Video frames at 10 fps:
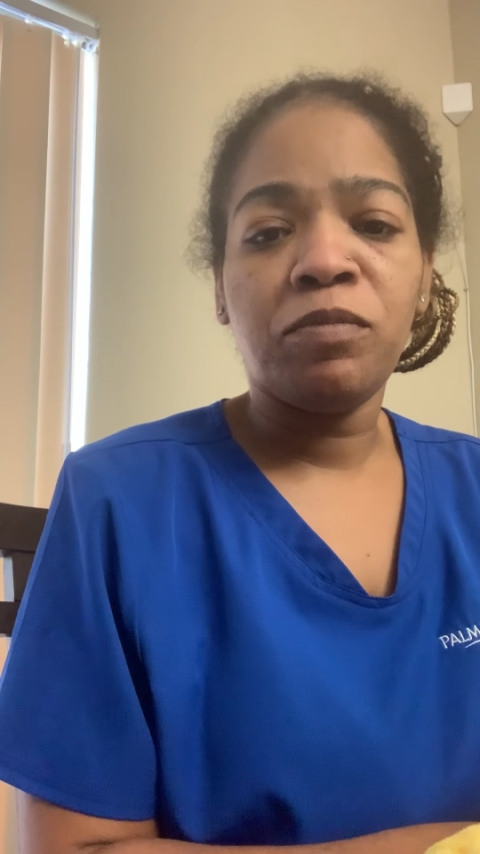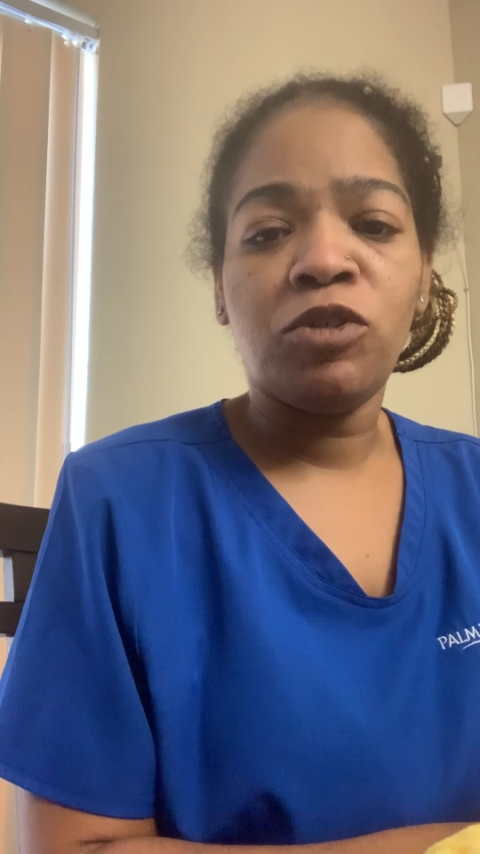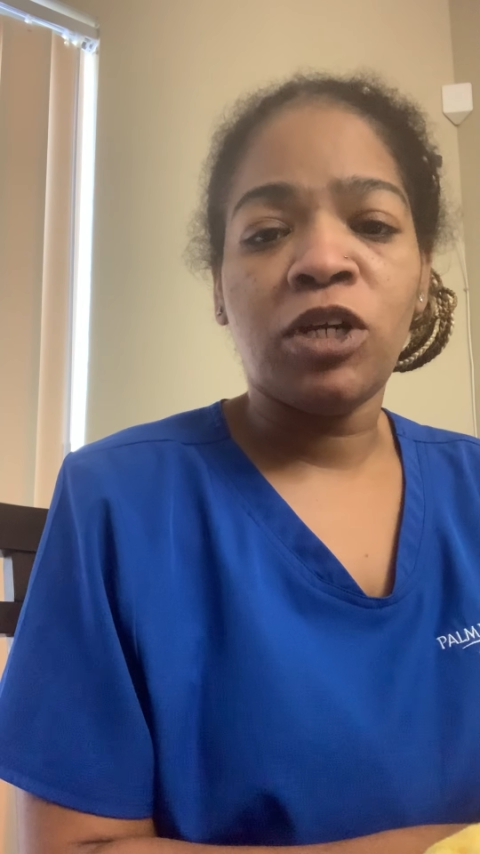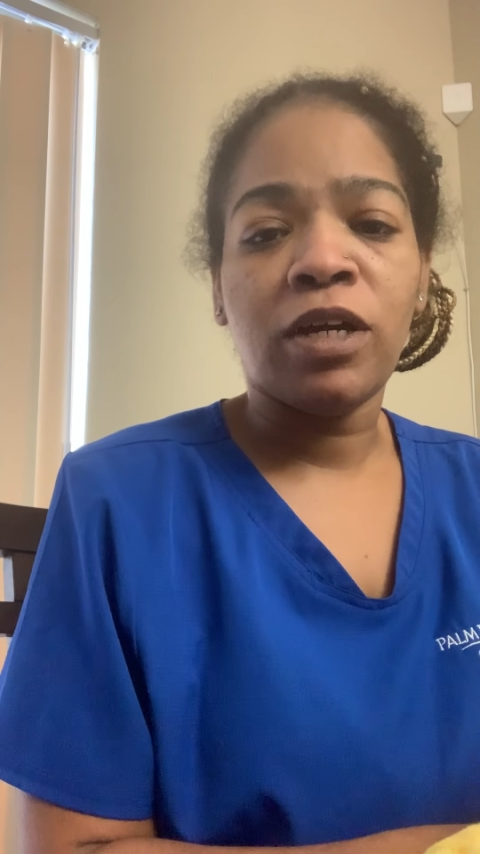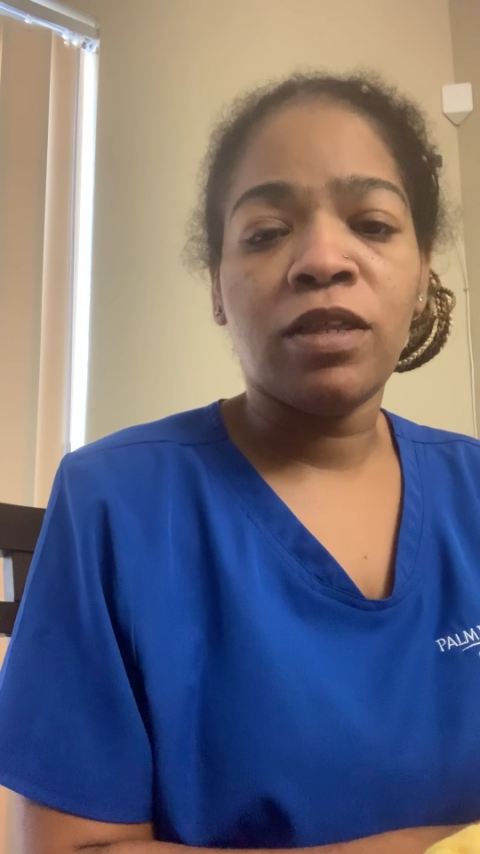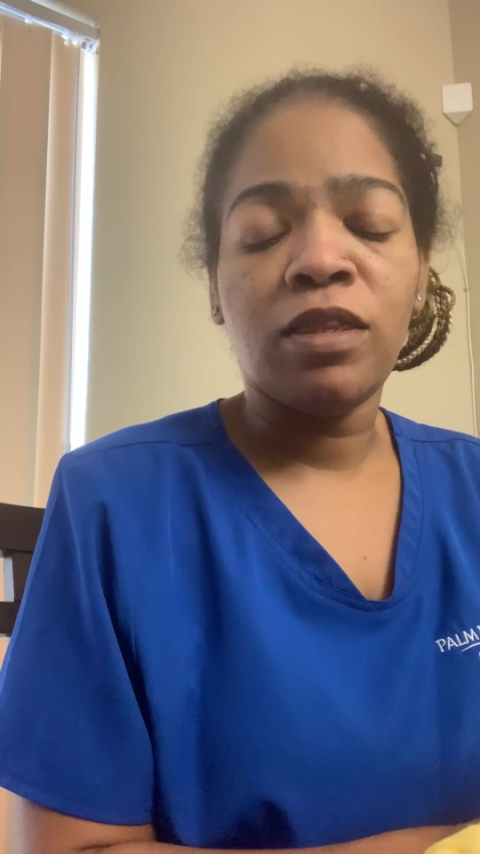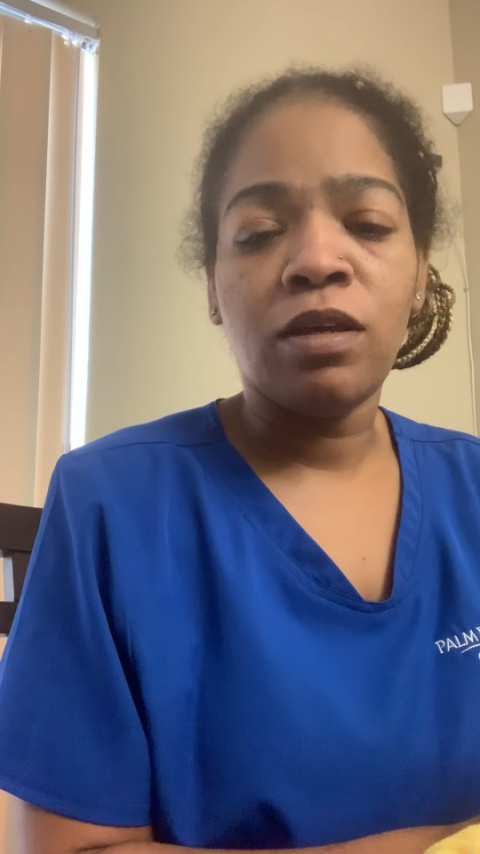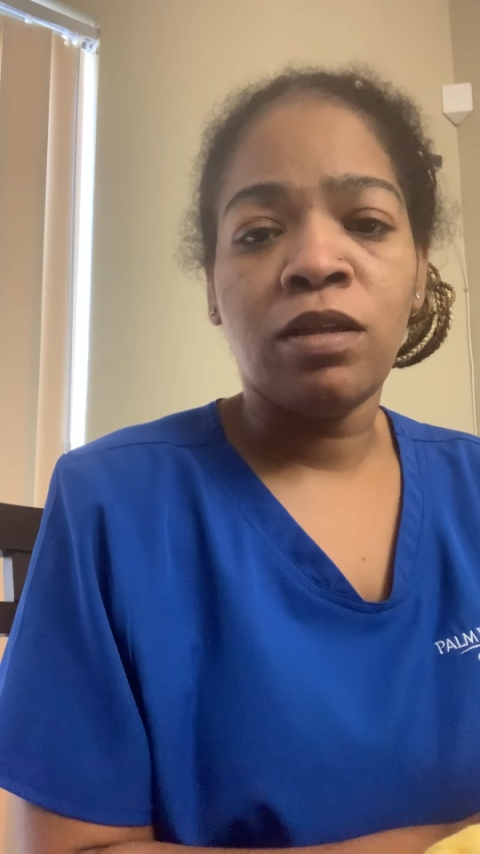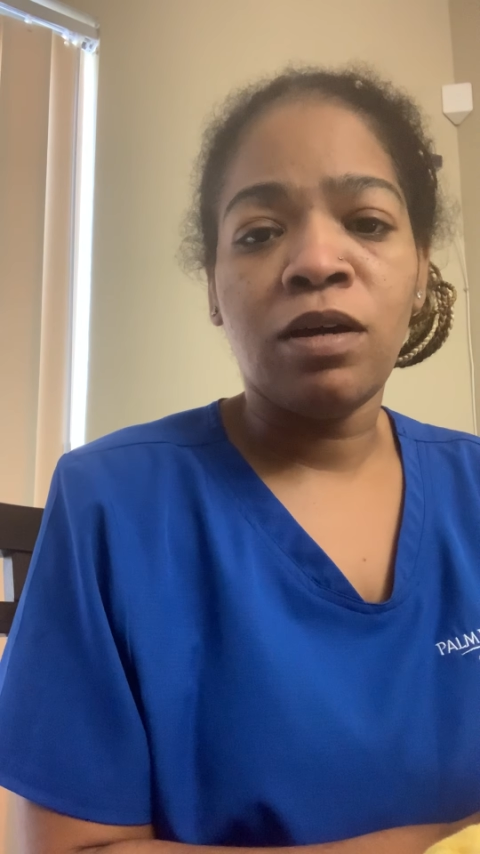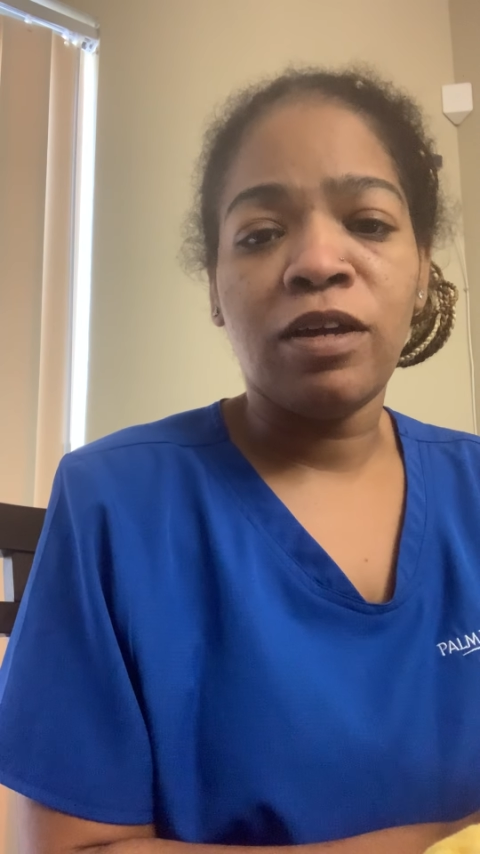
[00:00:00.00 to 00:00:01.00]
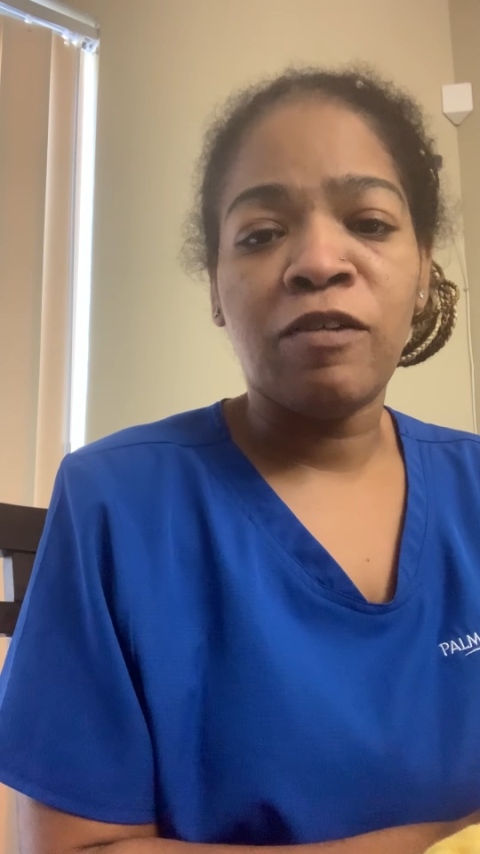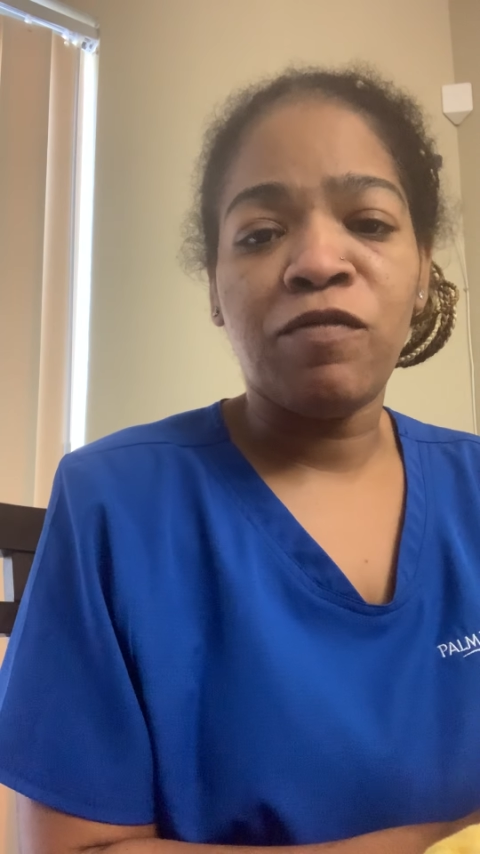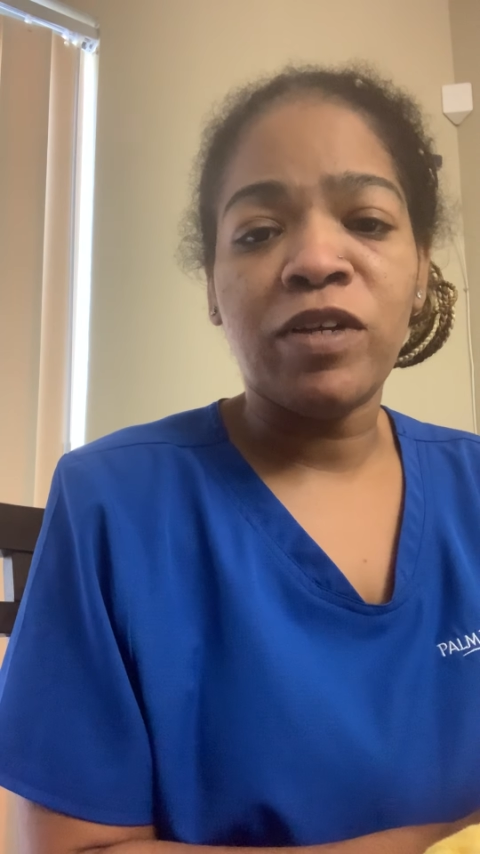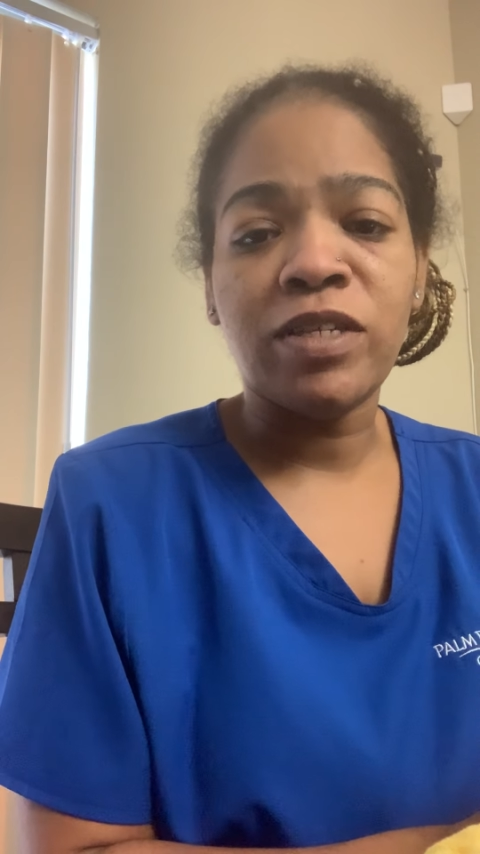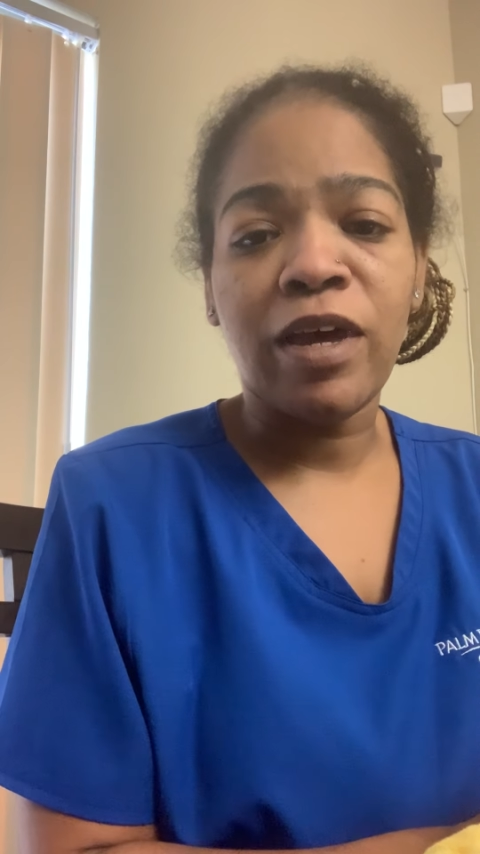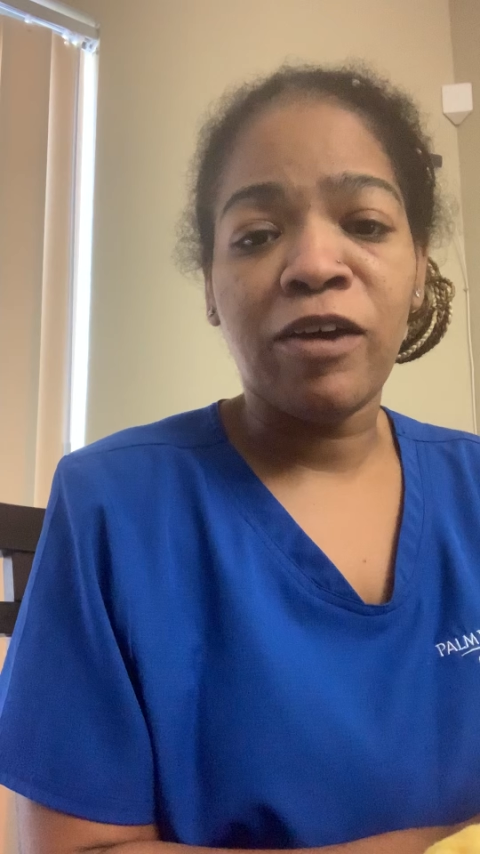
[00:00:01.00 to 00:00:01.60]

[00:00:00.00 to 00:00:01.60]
checking the infant's